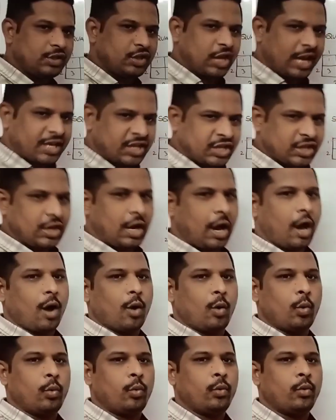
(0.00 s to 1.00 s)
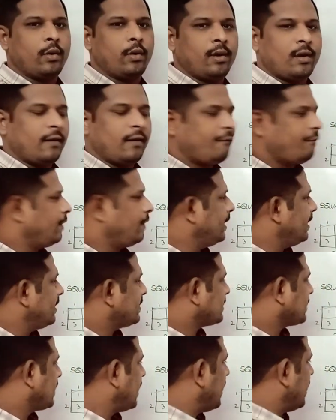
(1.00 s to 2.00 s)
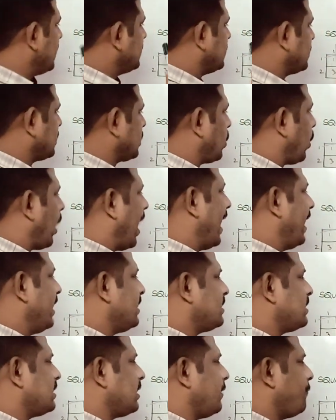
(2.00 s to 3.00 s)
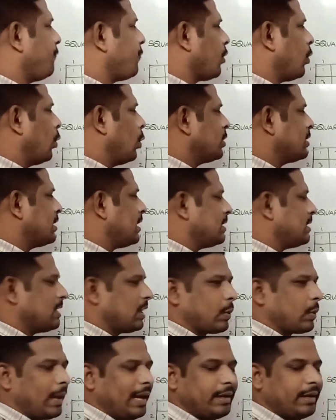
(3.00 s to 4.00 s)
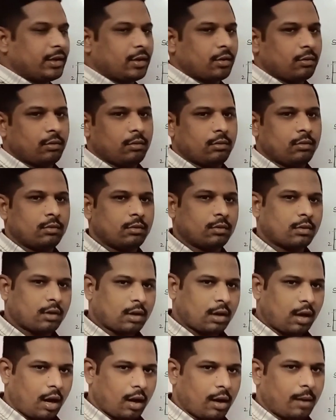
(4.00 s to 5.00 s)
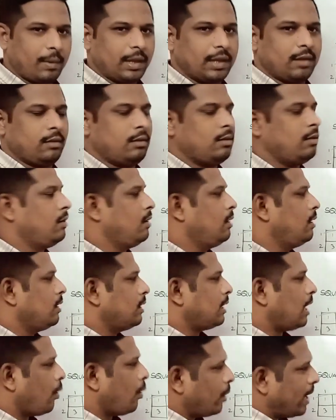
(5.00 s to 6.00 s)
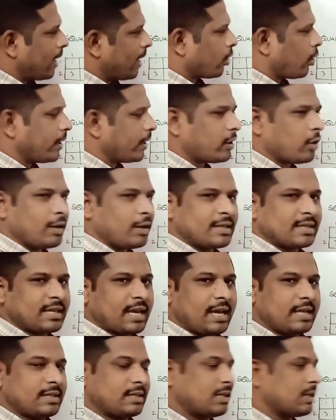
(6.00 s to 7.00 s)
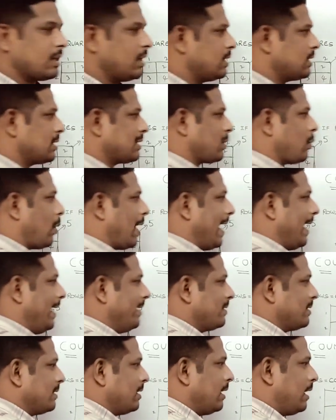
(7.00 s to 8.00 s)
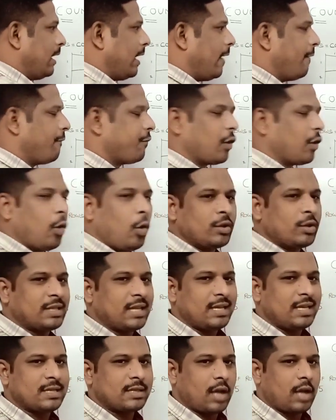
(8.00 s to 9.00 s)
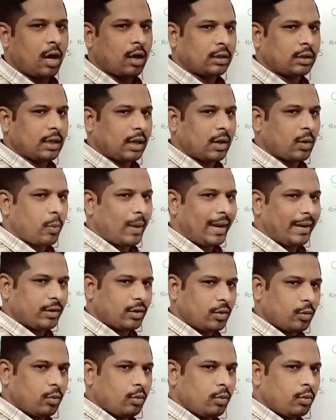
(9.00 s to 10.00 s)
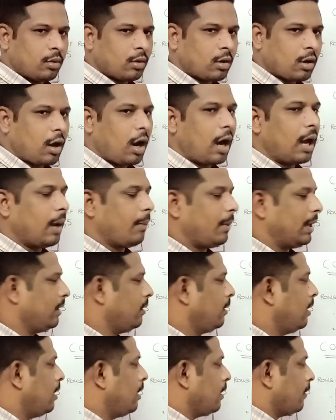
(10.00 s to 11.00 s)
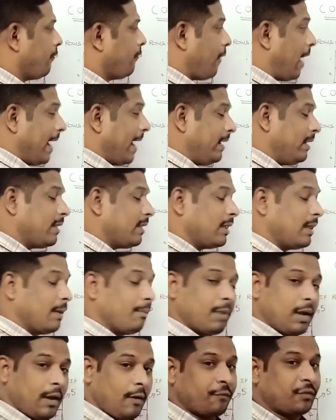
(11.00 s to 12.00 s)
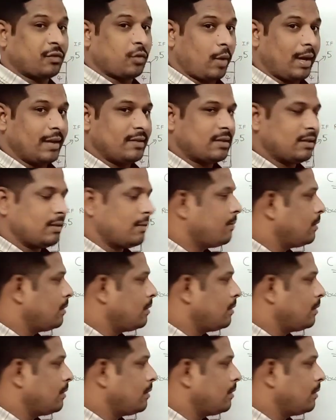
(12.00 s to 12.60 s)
Just now we discussed squares if rows is equivalent to column. Now we are going to discuss squares if rows is not equivalent to column. Find the number of squares.